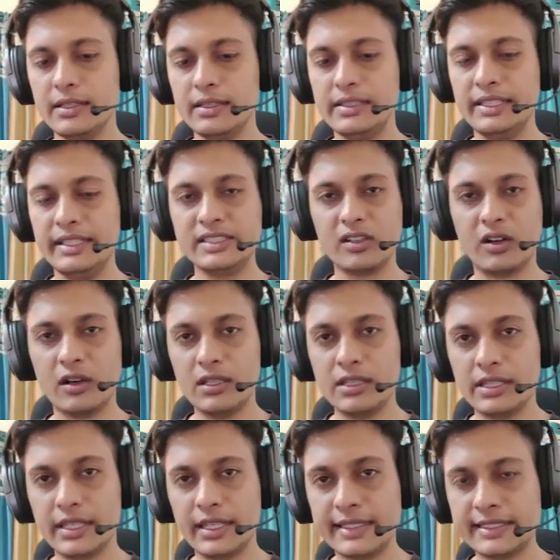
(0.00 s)
these
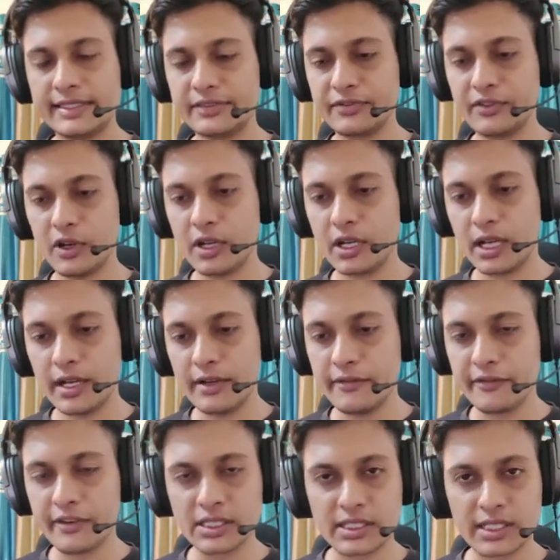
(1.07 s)
all things for a
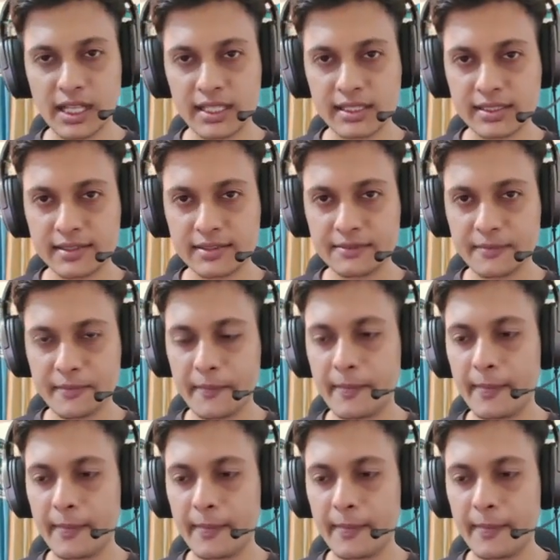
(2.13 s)
one class.